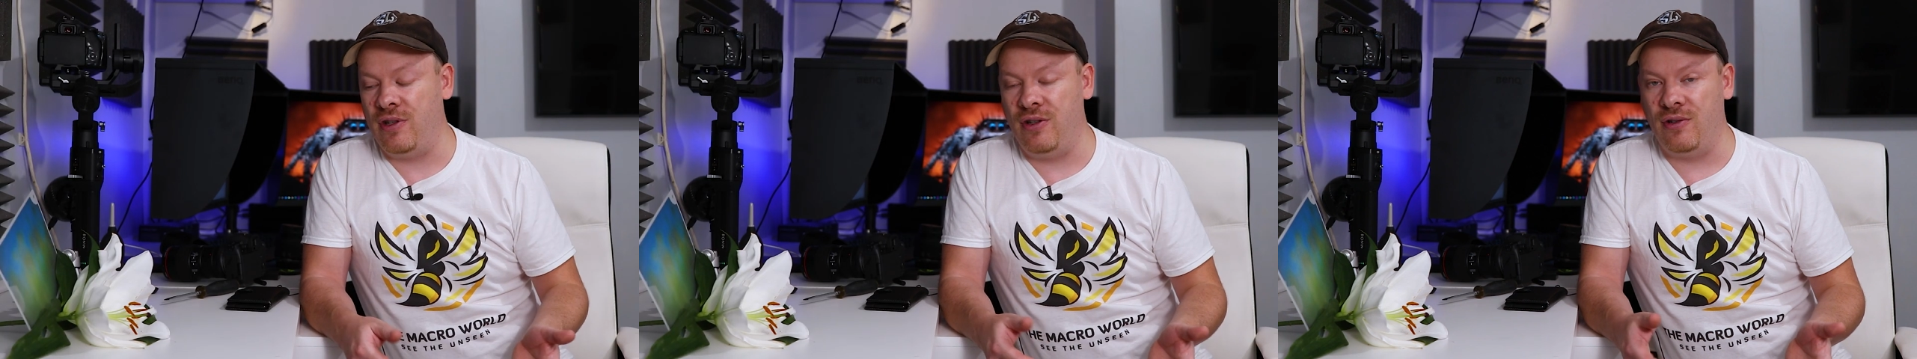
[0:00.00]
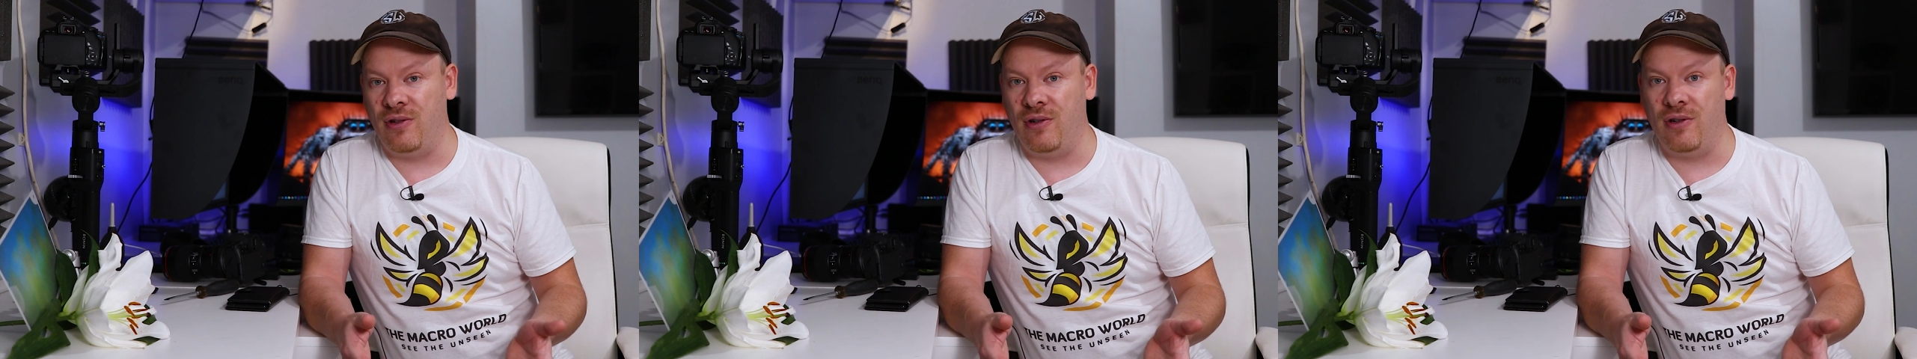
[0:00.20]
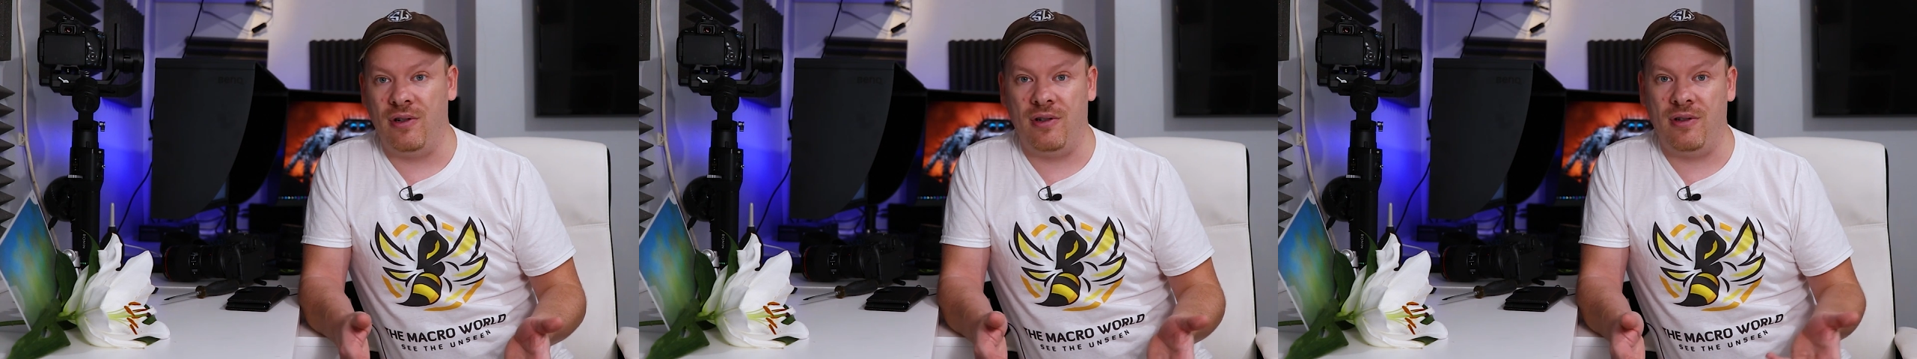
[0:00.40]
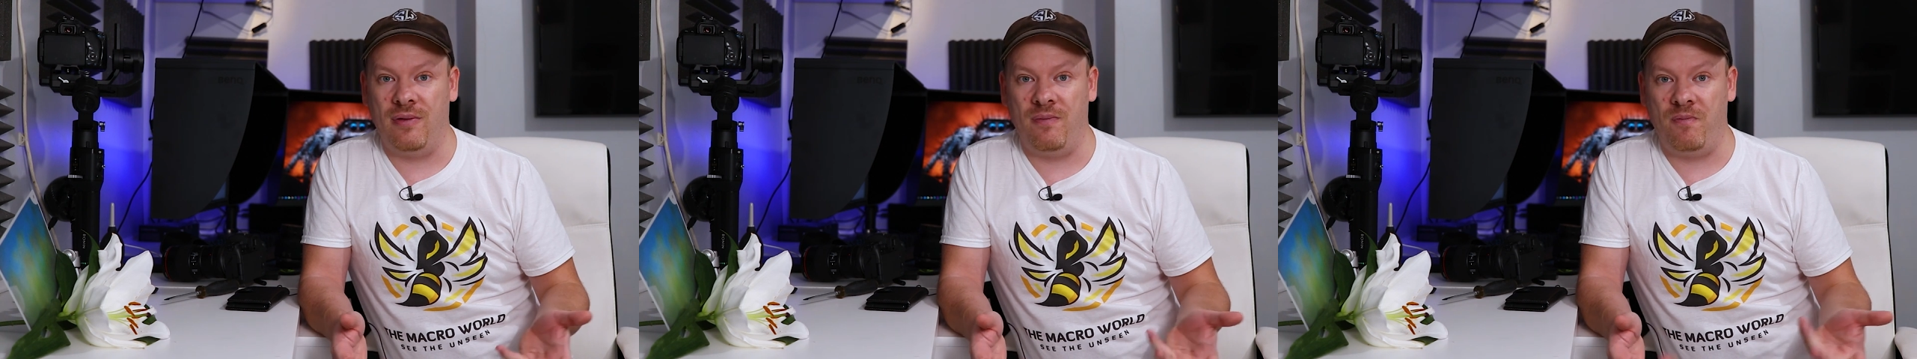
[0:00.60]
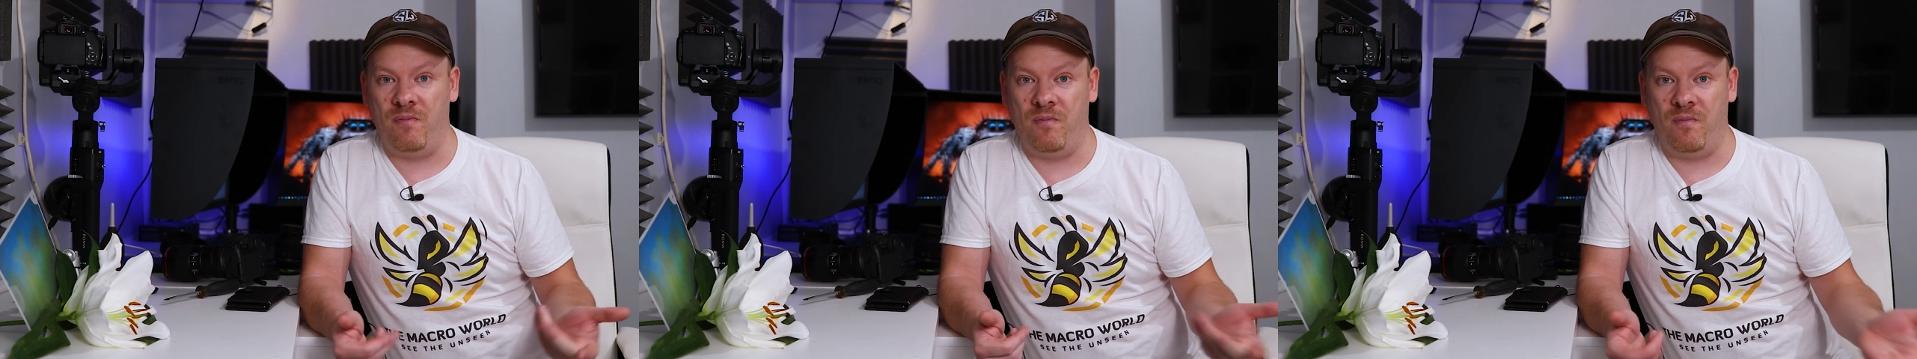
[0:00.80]
your
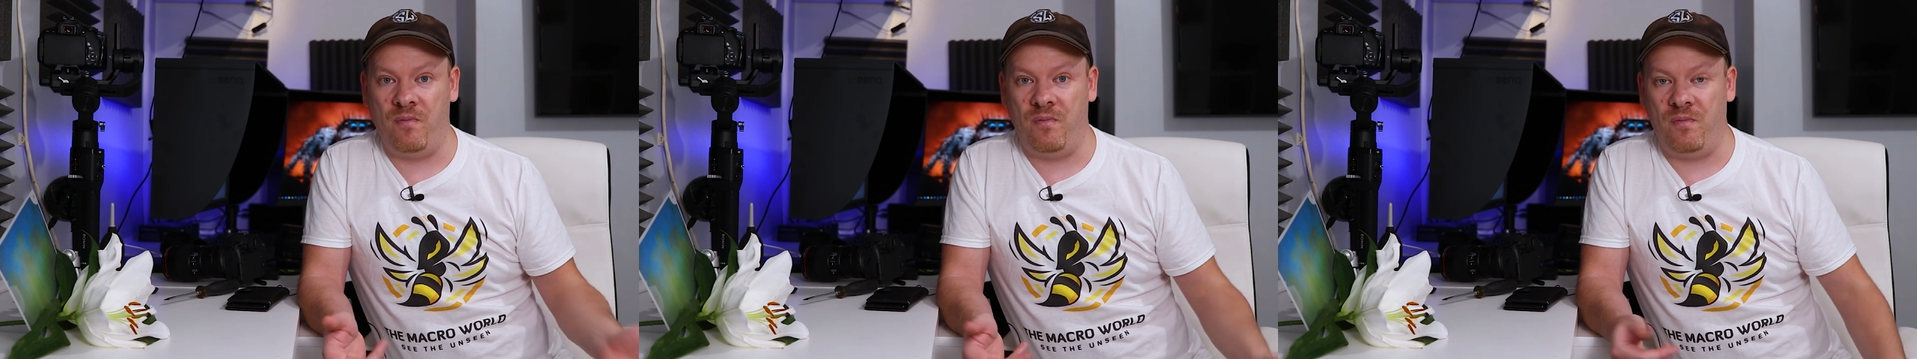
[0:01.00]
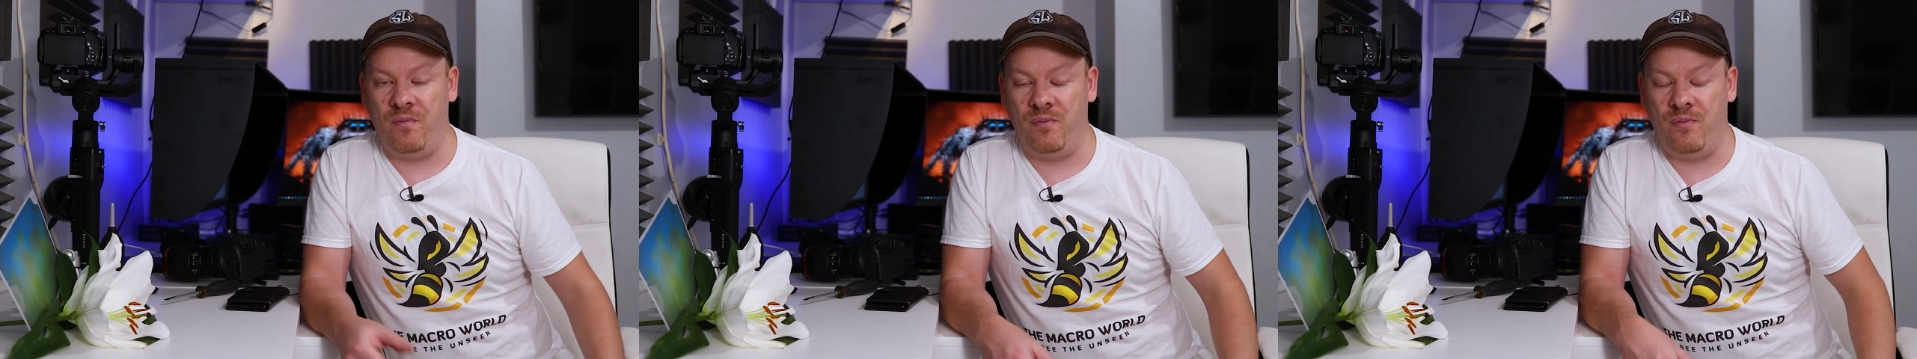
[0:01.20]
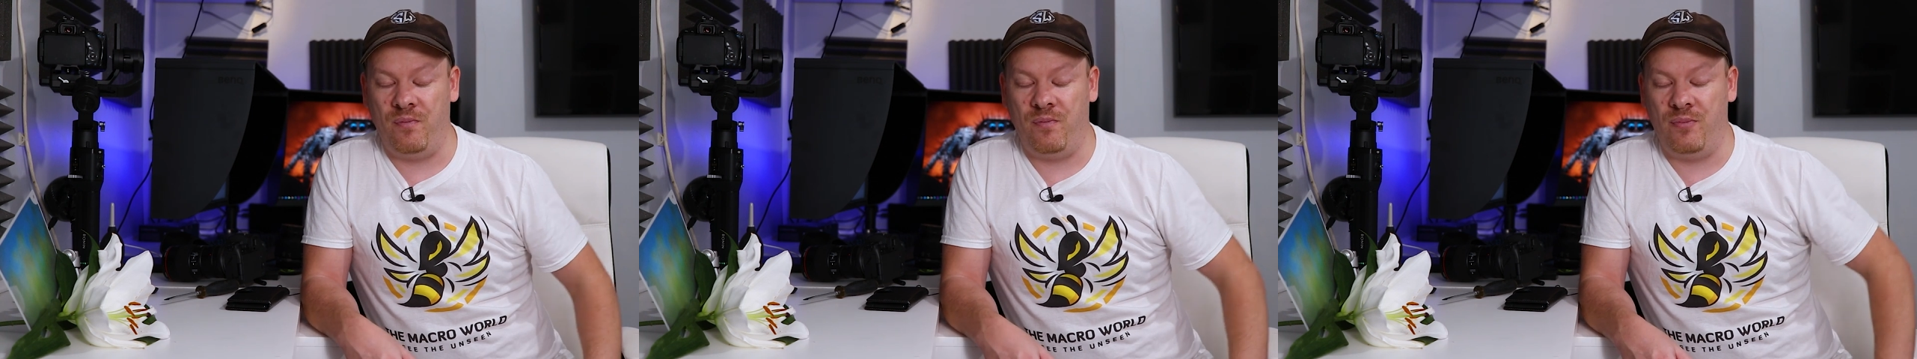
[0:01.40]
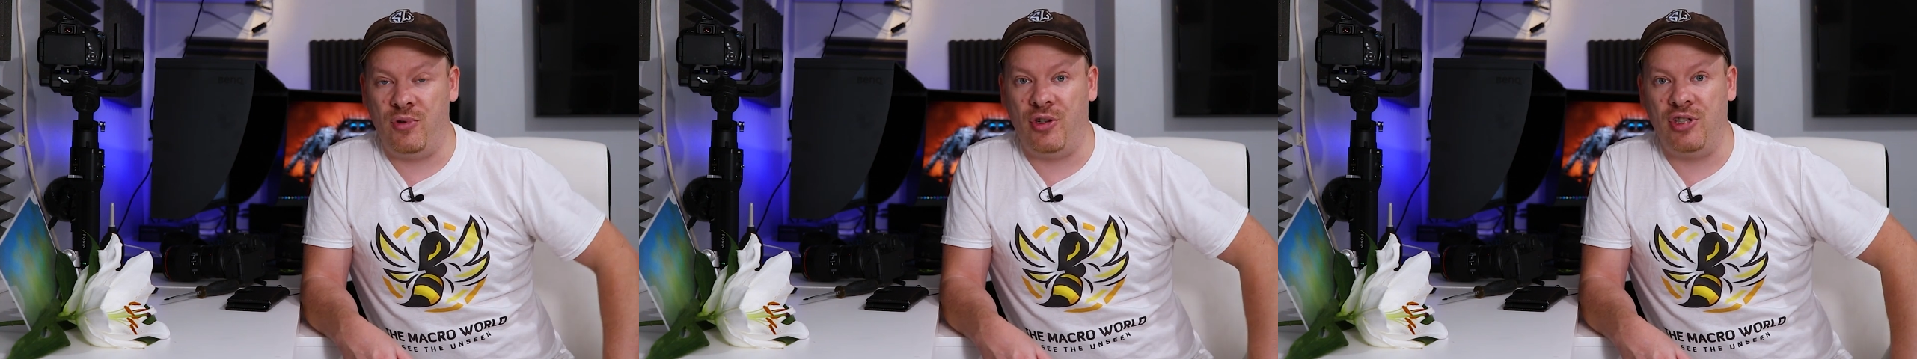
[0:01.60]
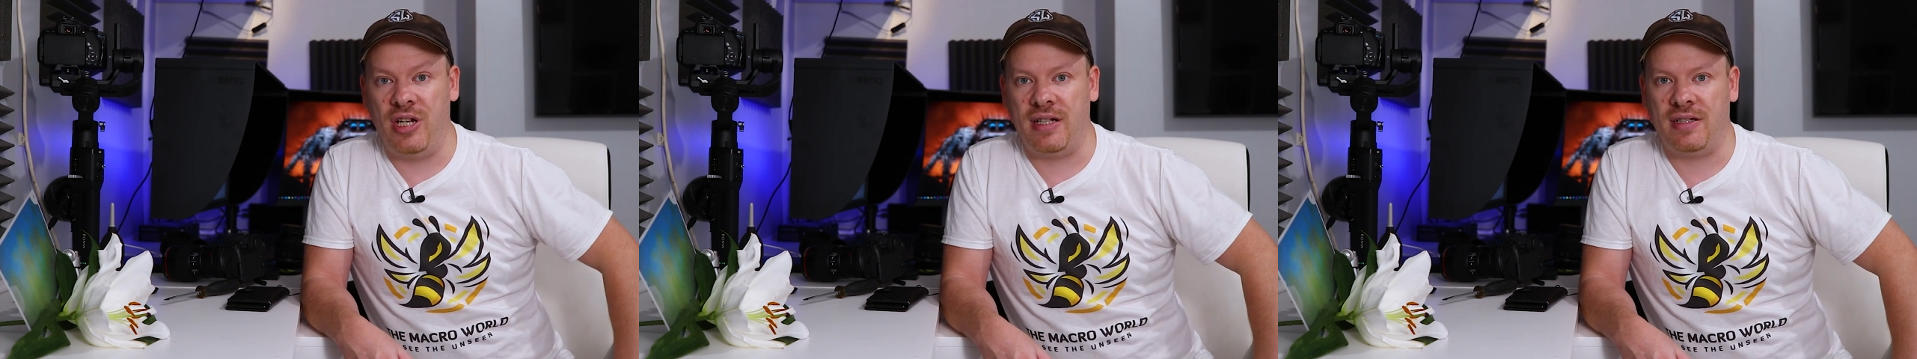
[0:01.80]

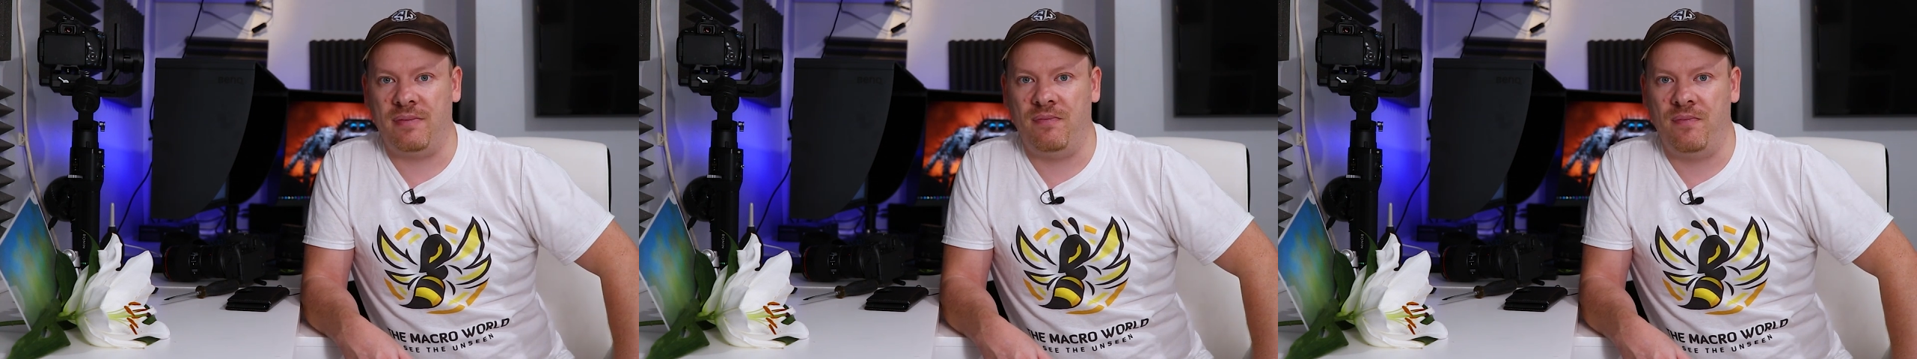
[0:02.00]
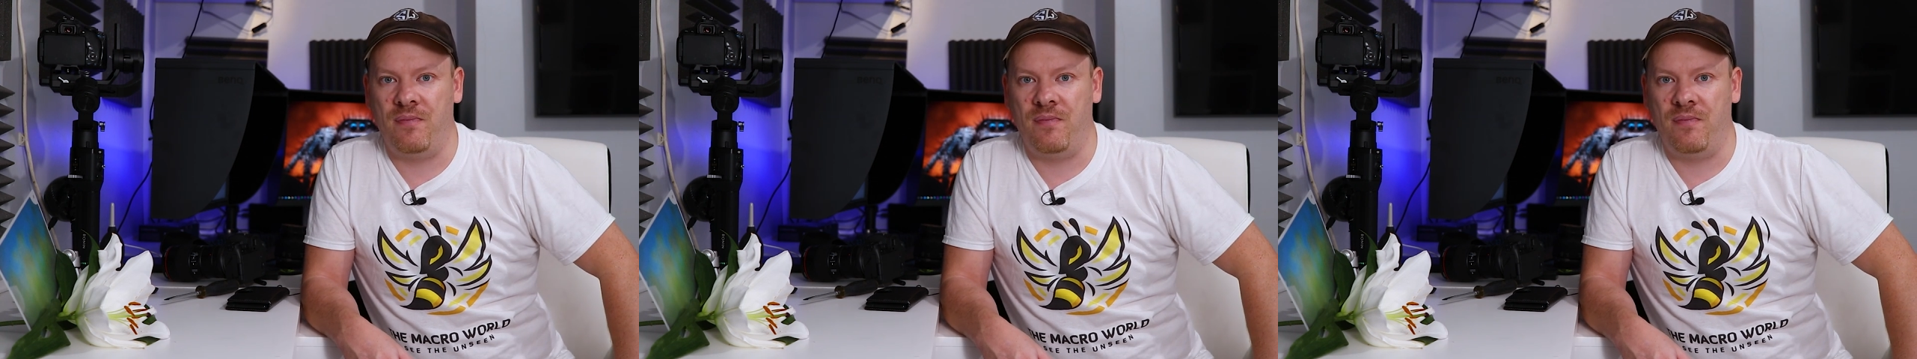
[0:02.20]
project.